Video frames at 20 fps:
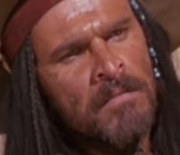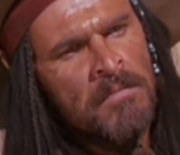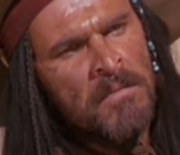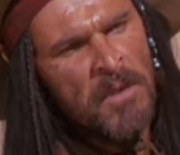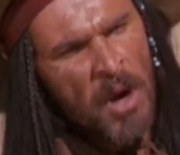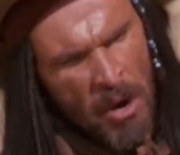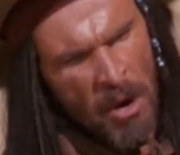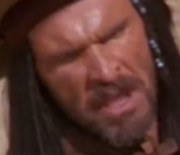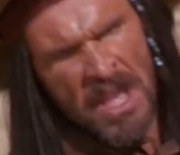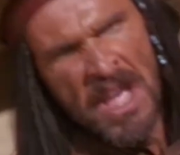
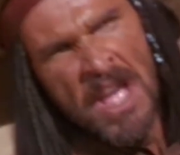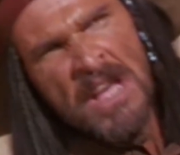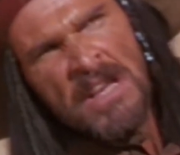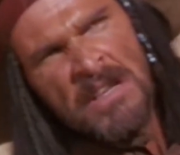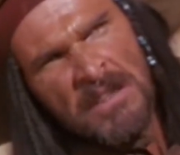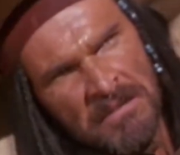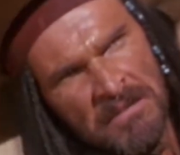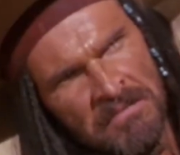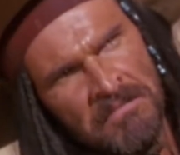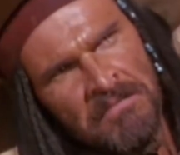Oh,
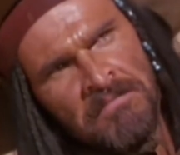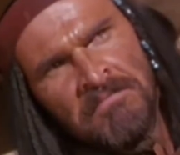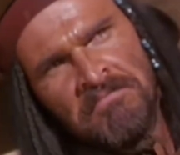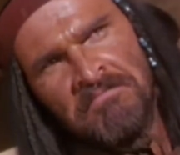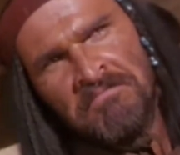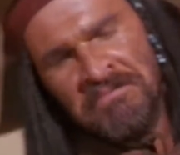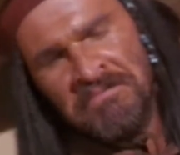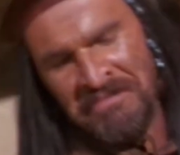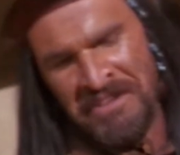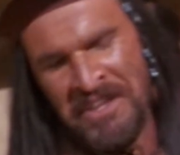yes.
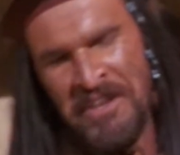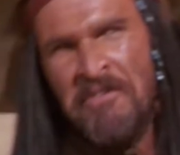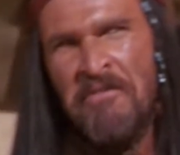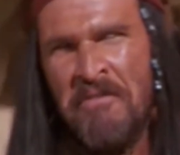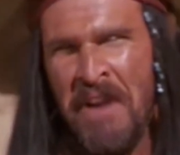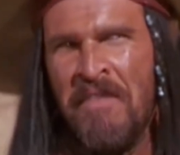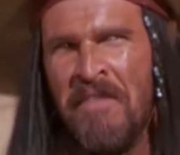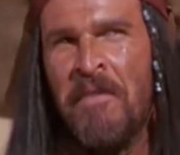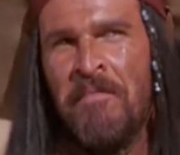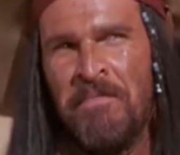
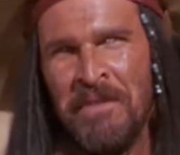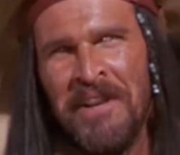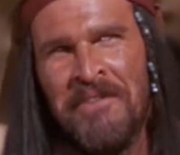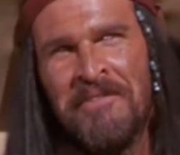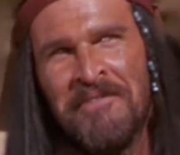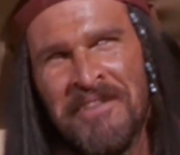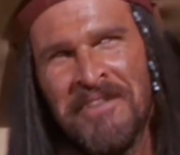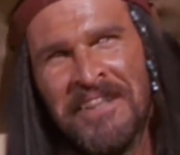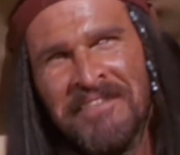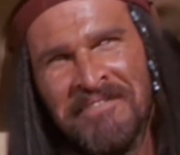You have a plethora.